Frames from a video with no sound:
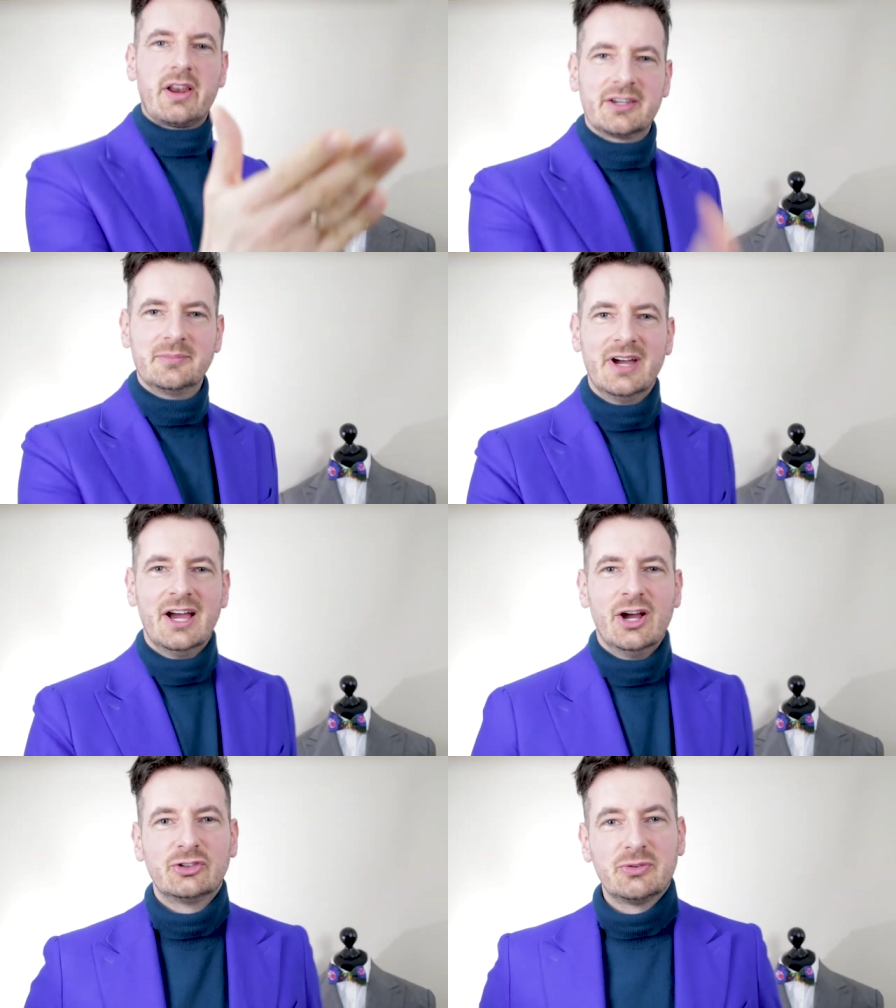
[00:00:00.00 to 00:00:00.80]
welcome
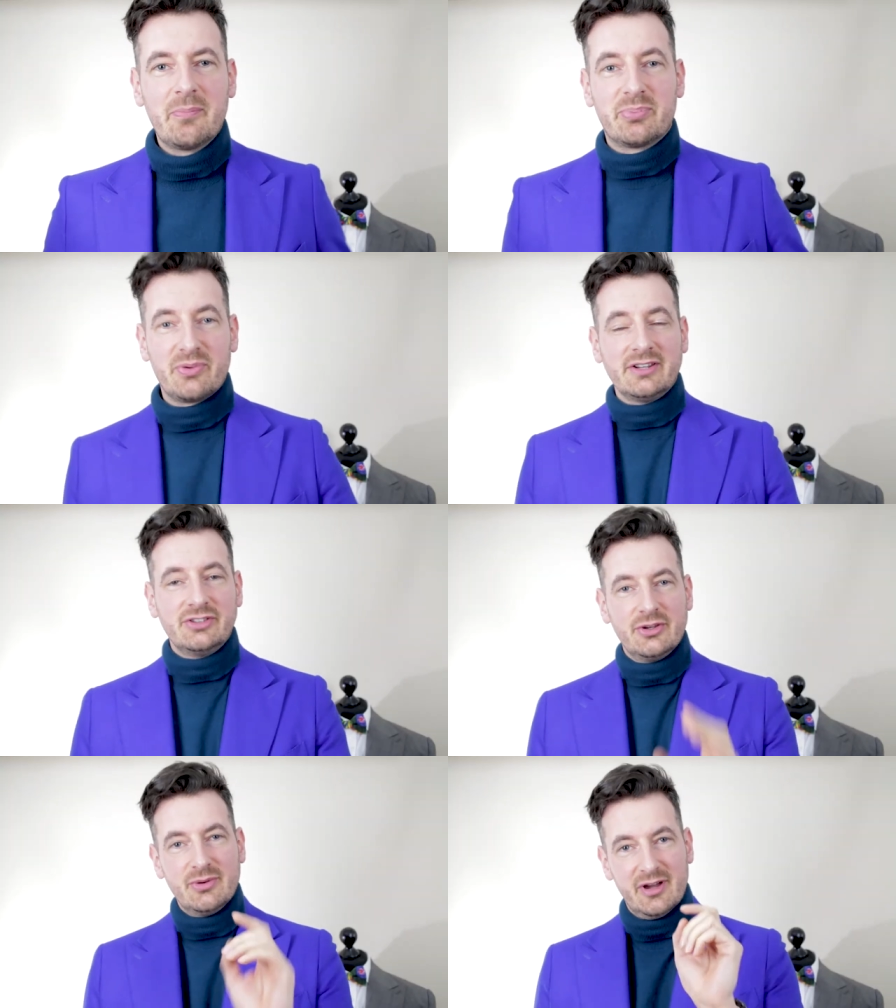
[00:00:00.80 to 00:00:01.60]
to a brand
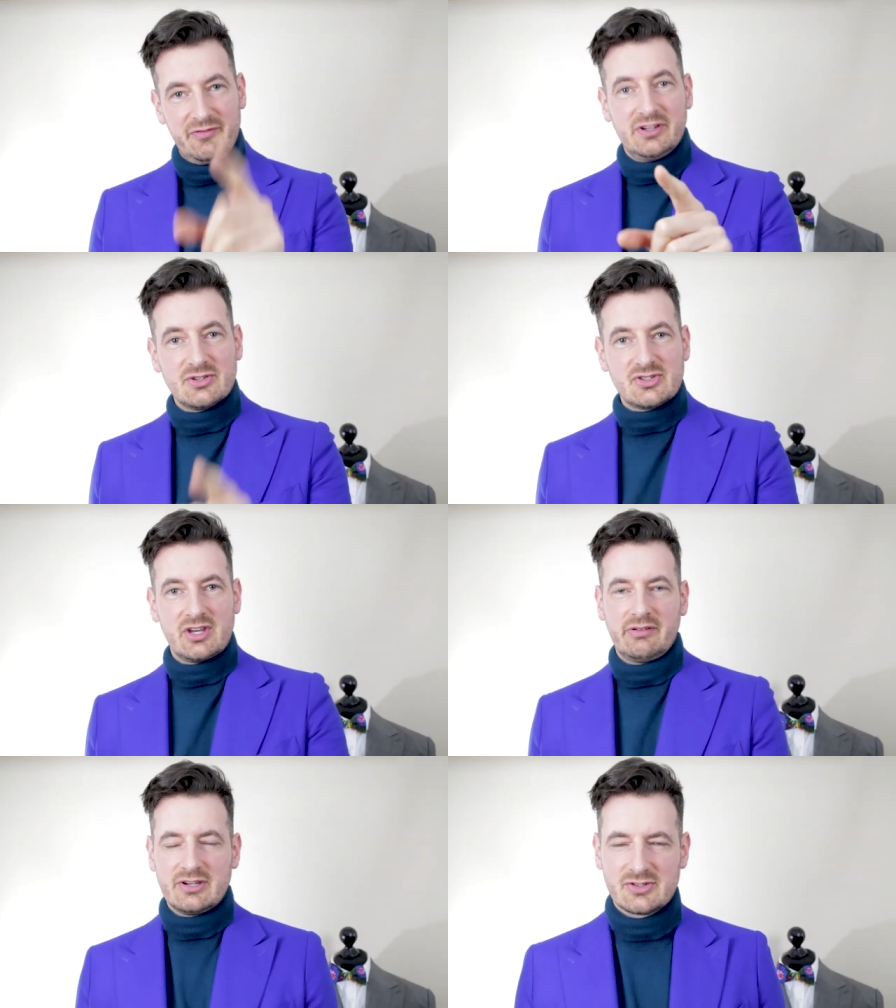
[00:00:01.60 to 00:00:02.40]
new video
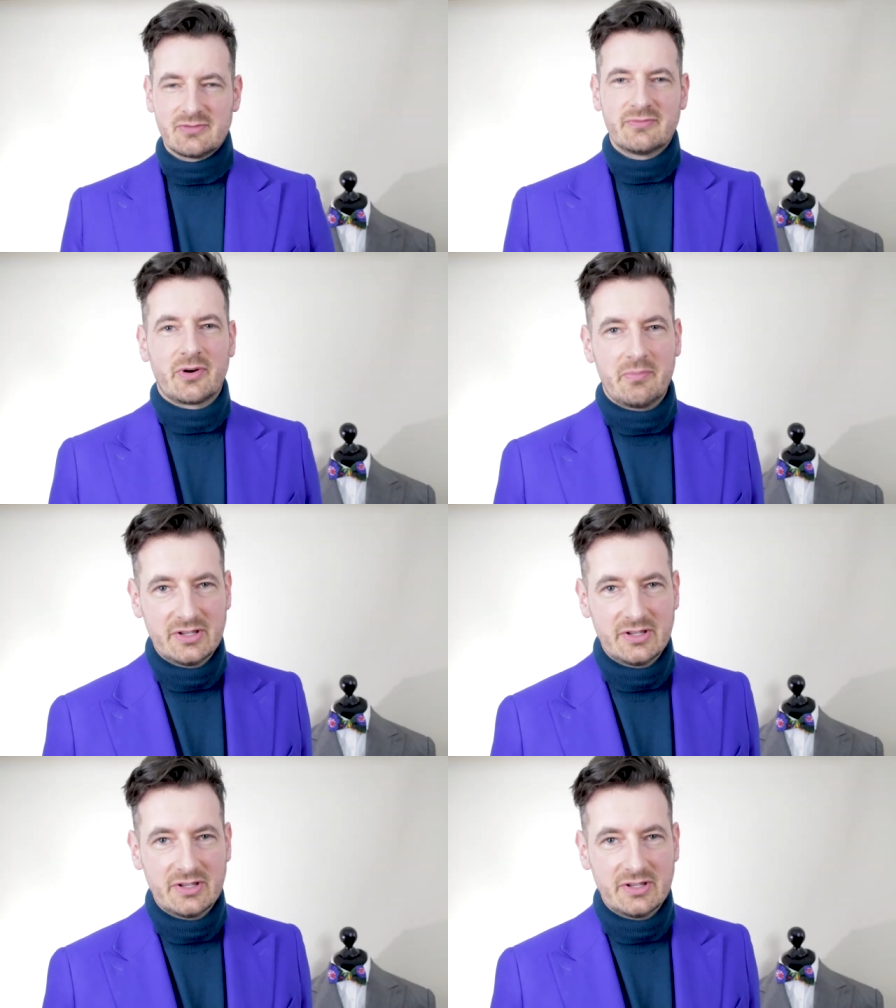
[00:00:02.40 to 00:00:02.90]
series from